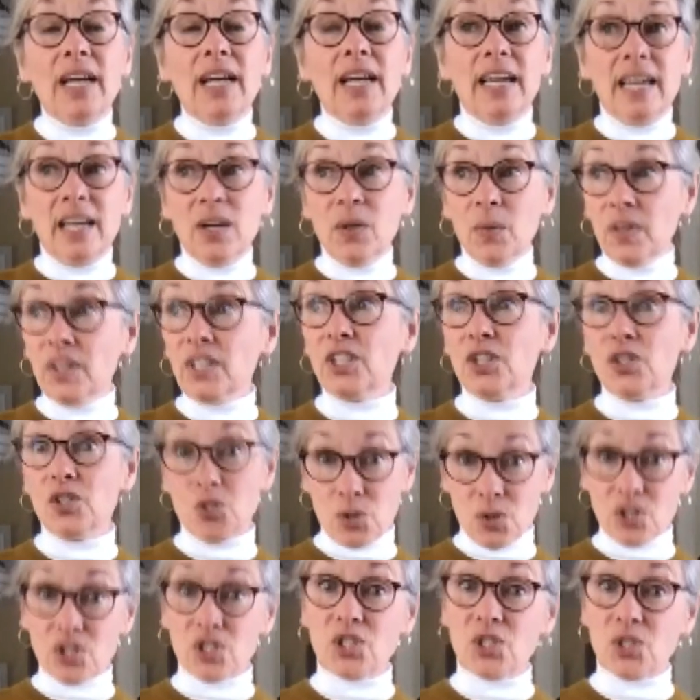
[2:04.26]
and a really
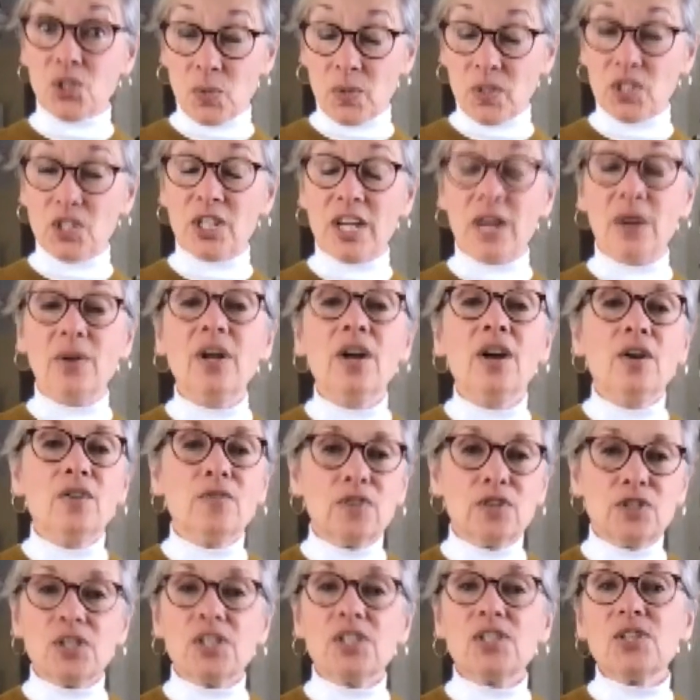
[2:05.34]
nutritious switch out for
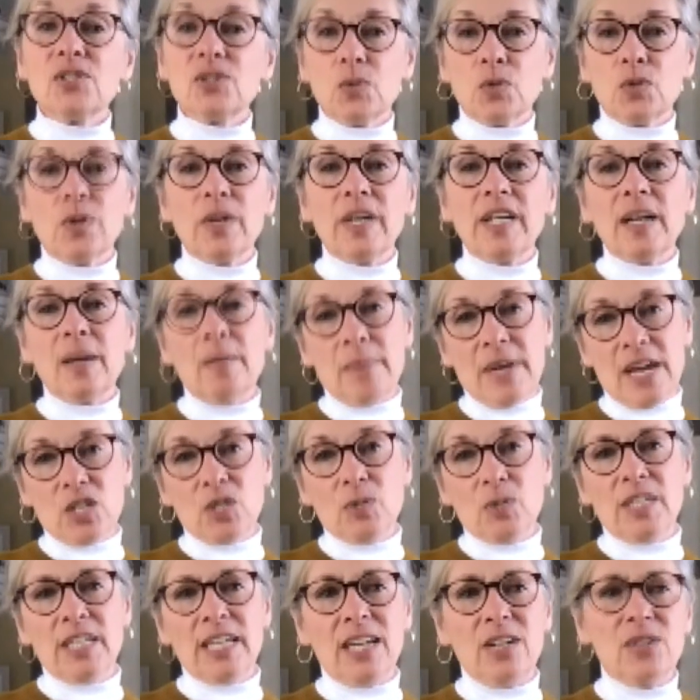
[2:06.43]
just straight up mashed
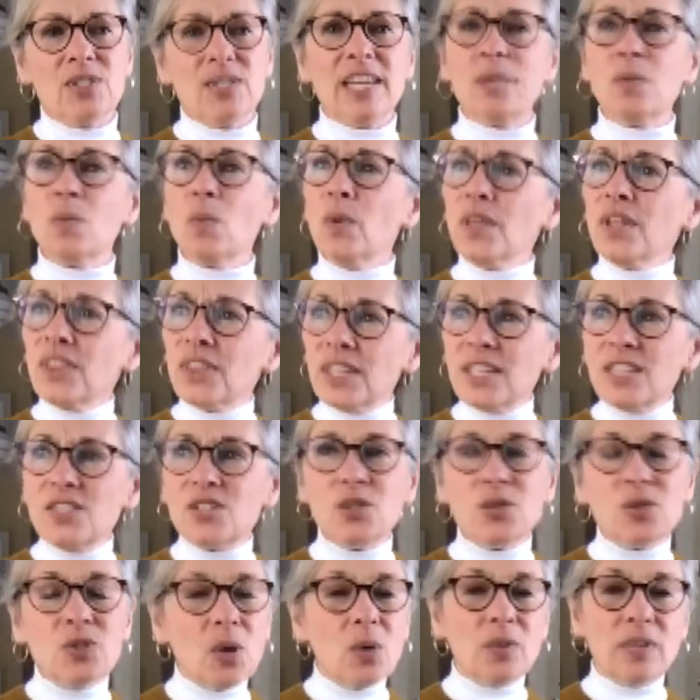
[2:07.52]
potatoes. And with these, you
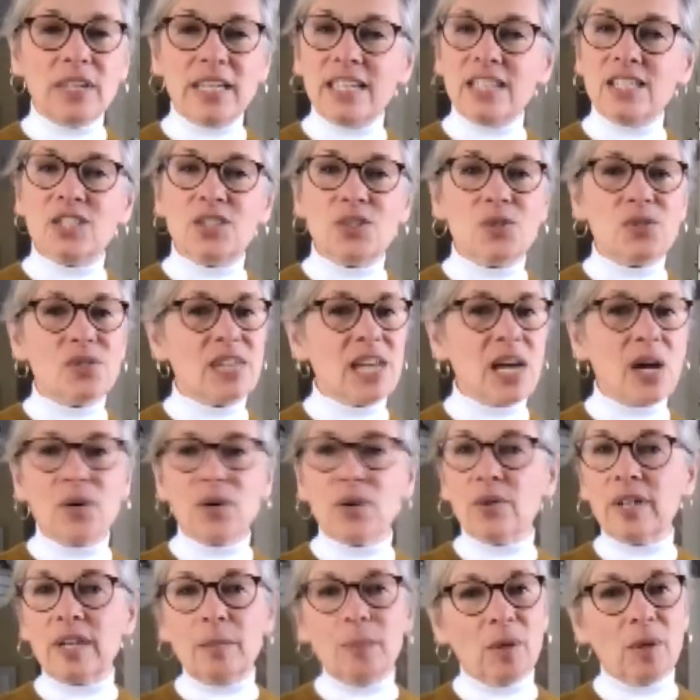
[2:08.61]
don't need to use sour
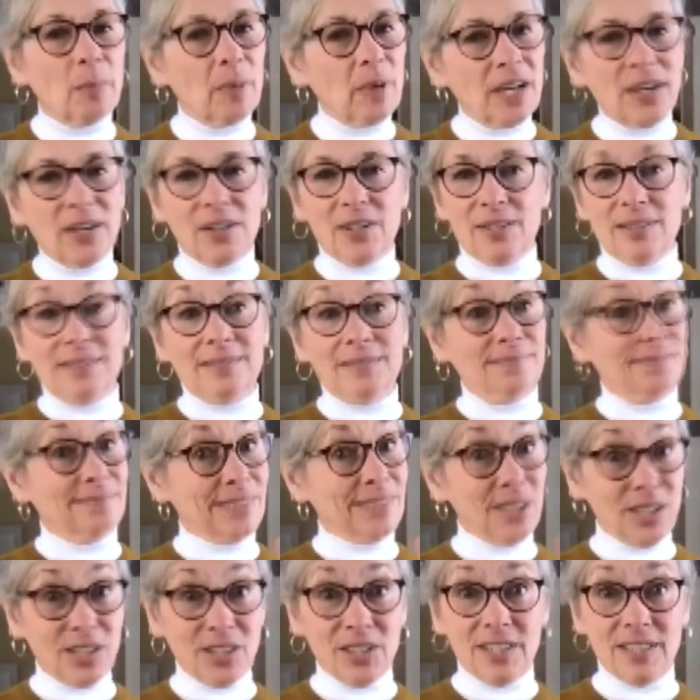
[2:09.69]
cream or butter.
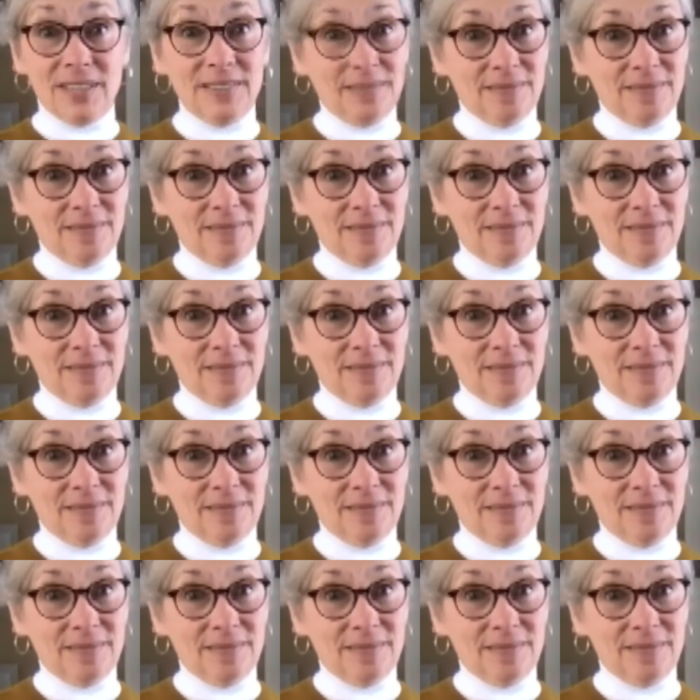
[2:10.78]
They're good.